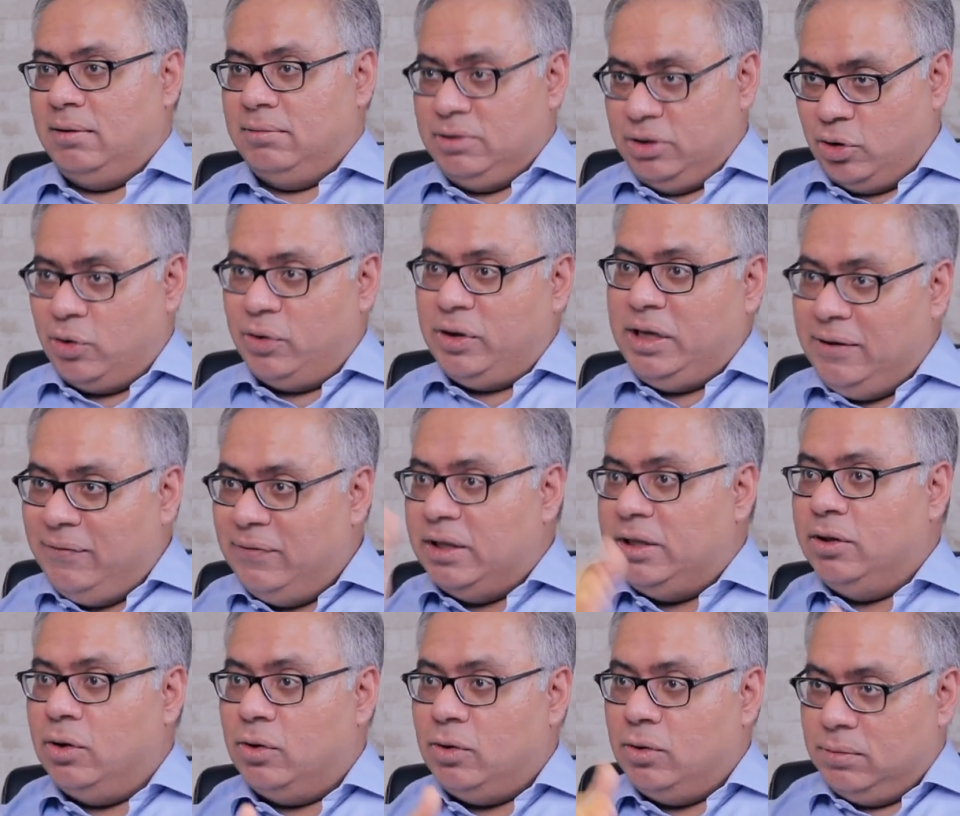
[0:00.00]
you know,
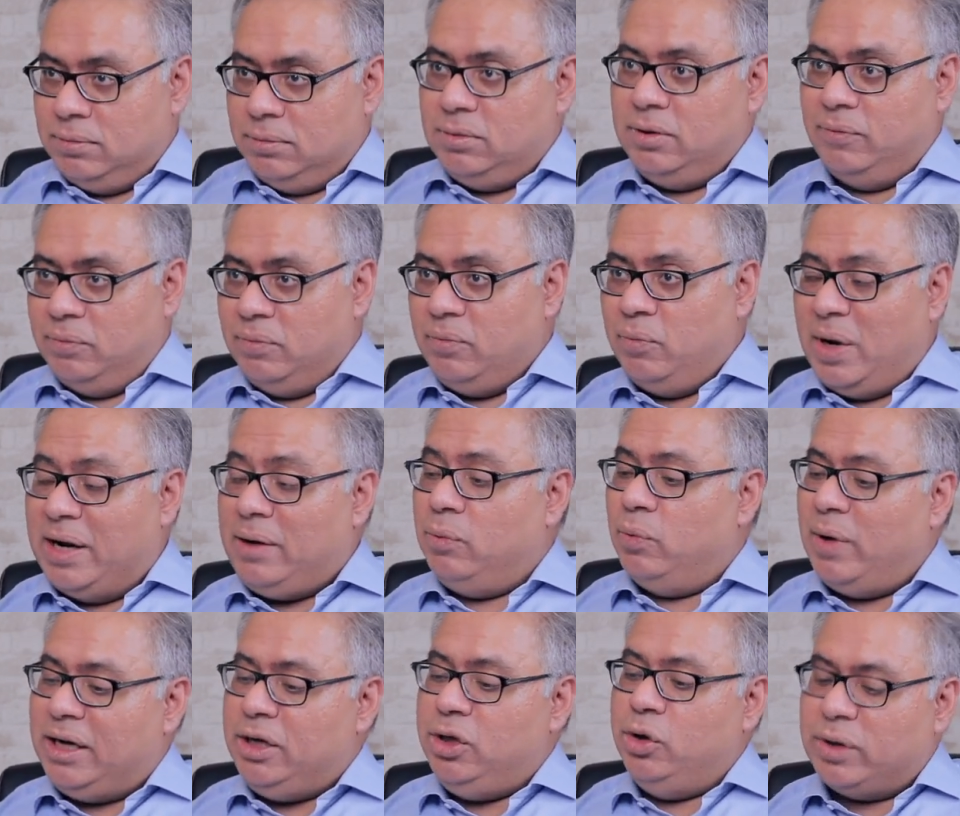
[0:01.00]
even though
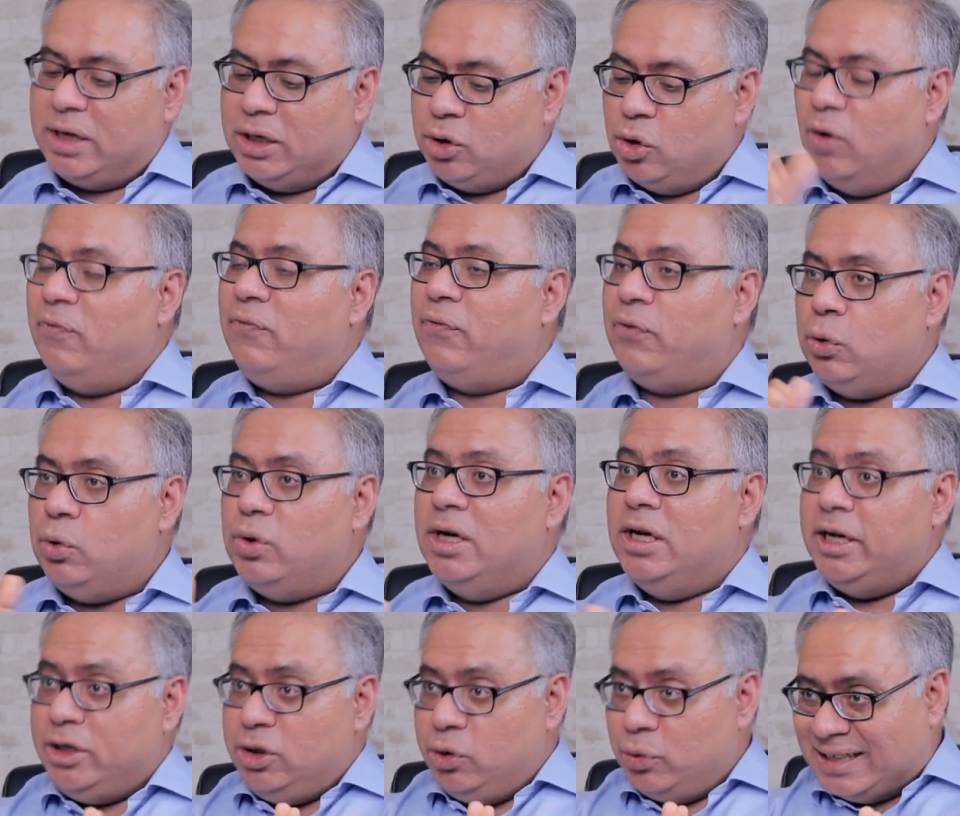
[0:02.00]
when you can go
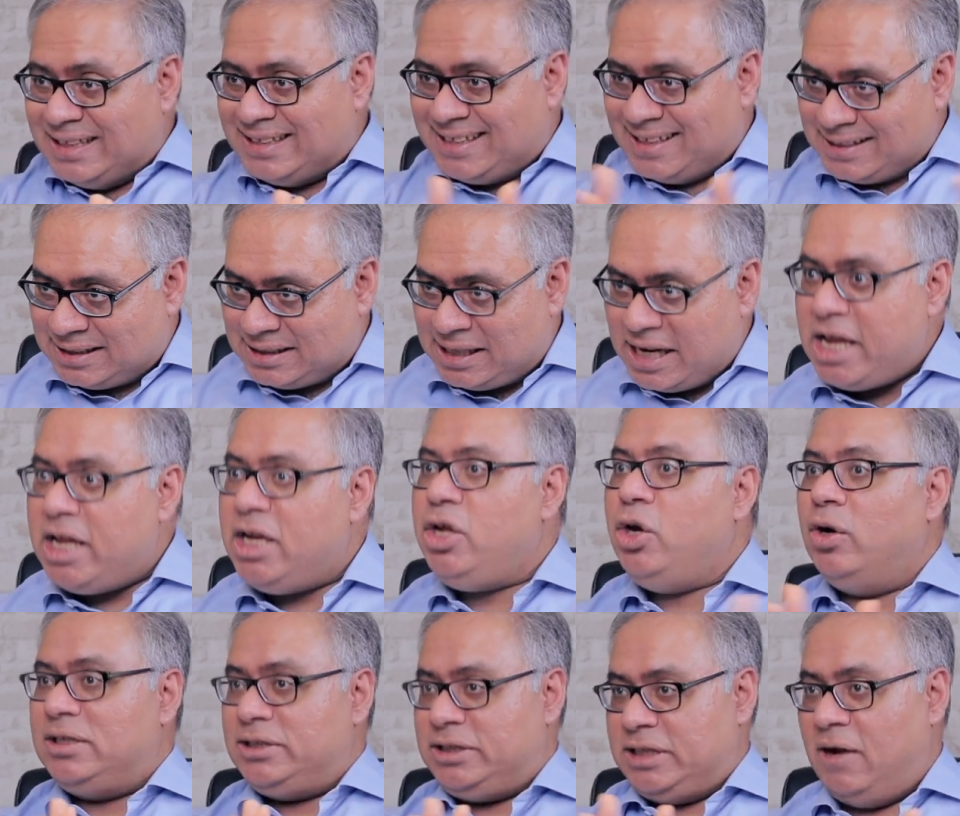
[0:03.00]
frugal and you can sustain
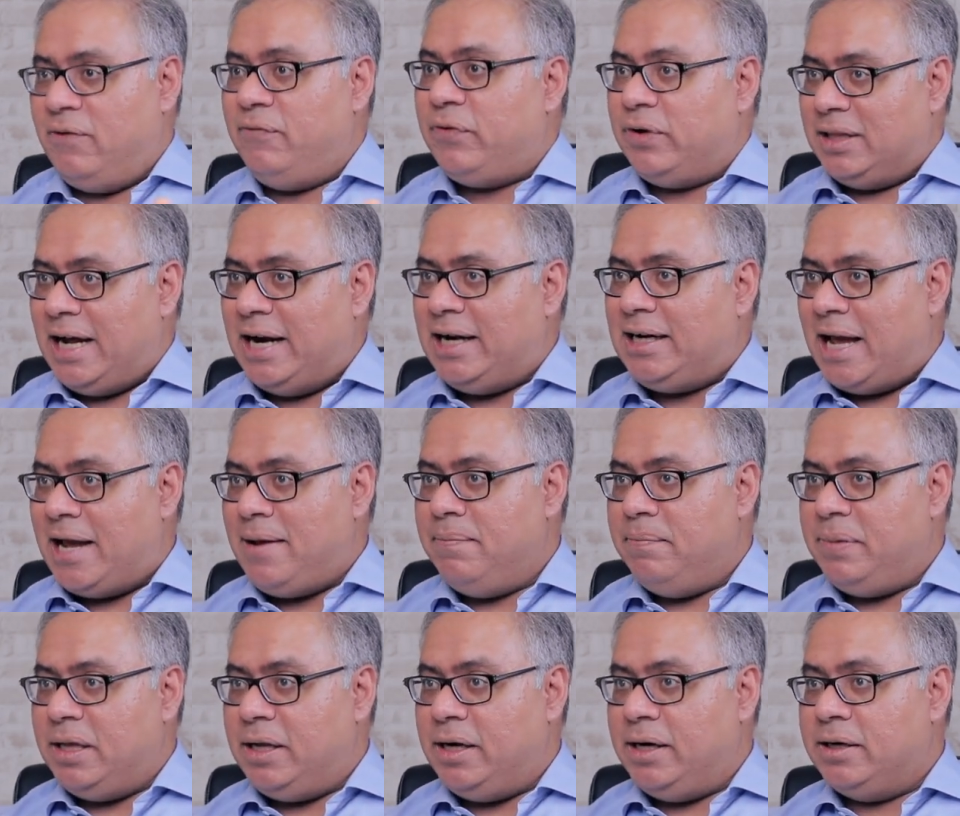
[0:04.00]
yourself for that time
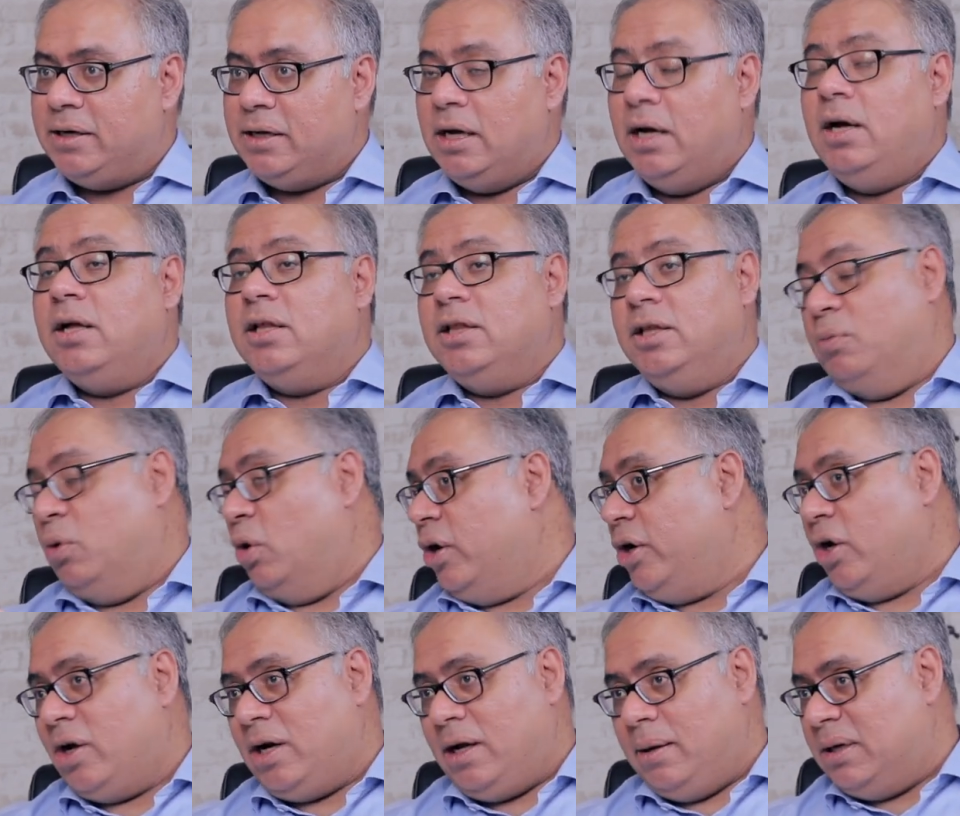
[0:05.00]
period, the more
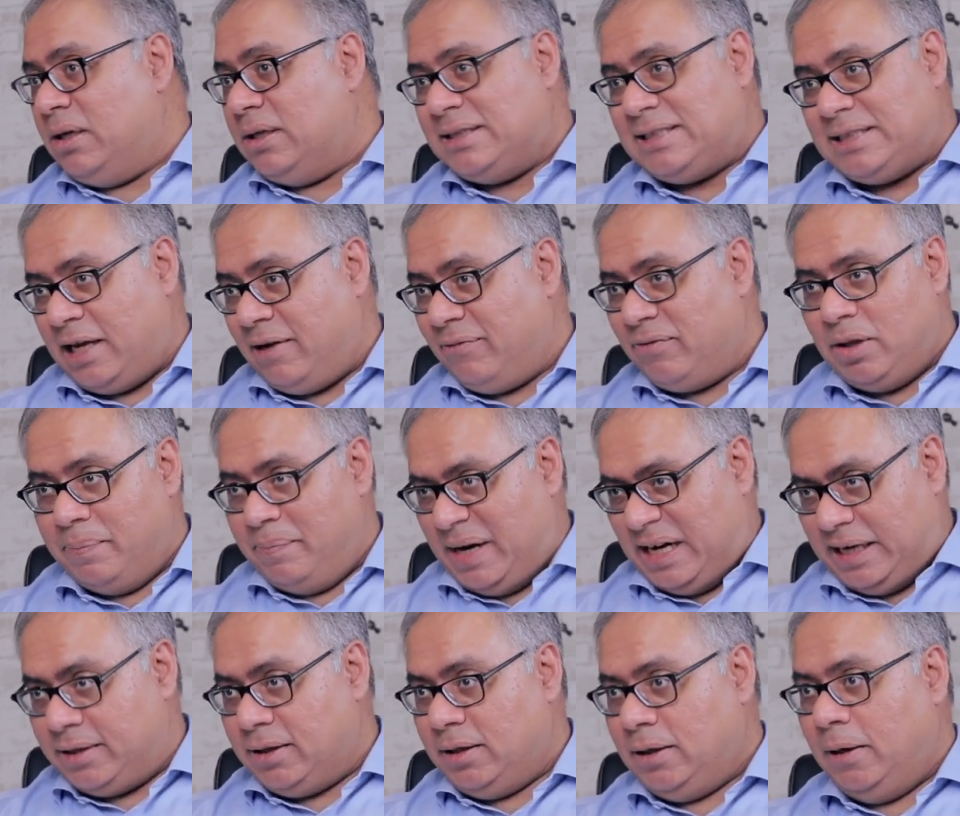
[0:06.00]
you're able to save, the
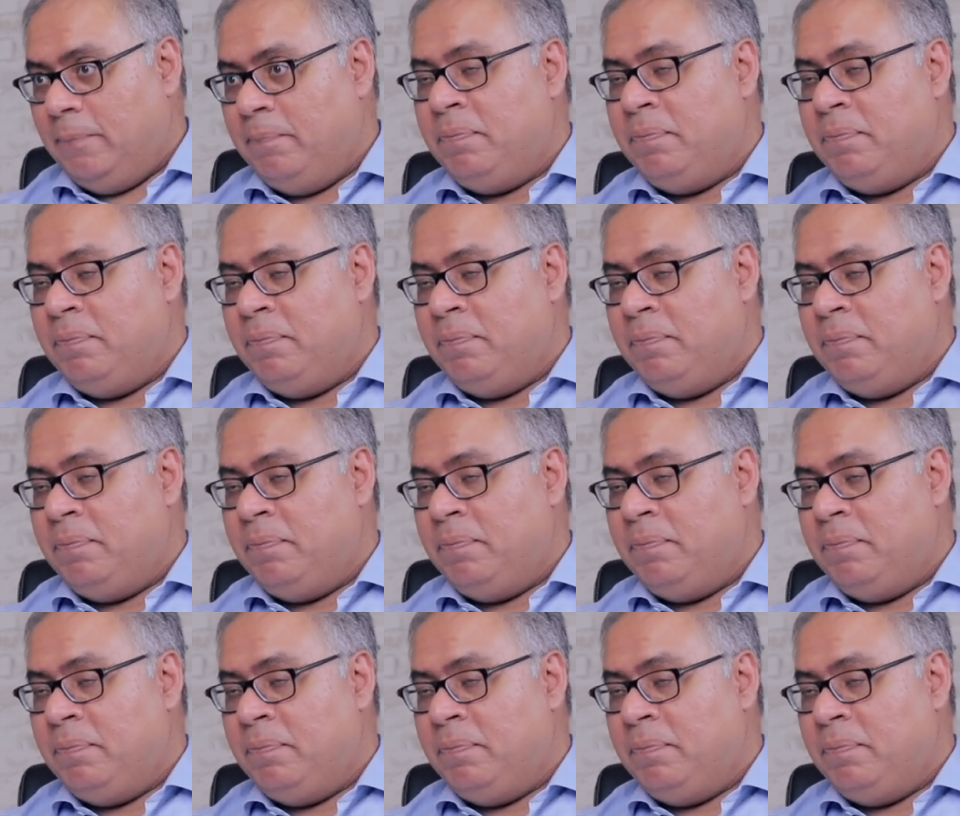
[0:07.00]
better,